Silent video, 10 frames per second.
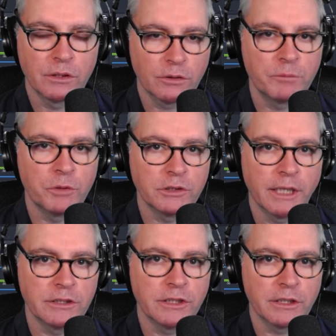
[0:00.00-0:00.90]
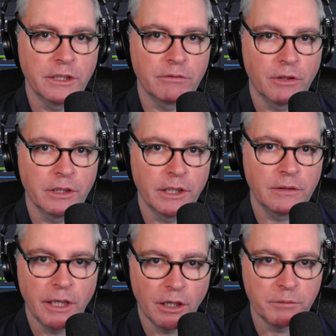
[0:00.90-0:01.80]
So I'm using that technique right
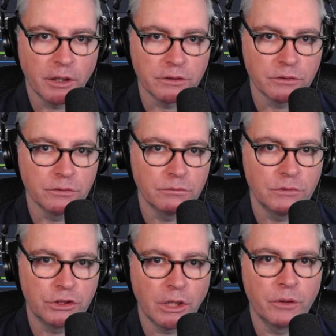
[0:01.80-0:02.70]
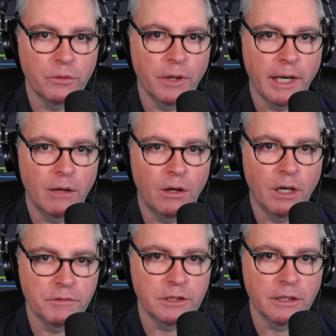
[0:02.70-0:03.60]
now, and I'm going to show you how
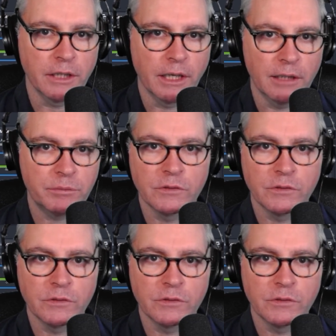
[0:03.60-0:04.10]
I've set that up.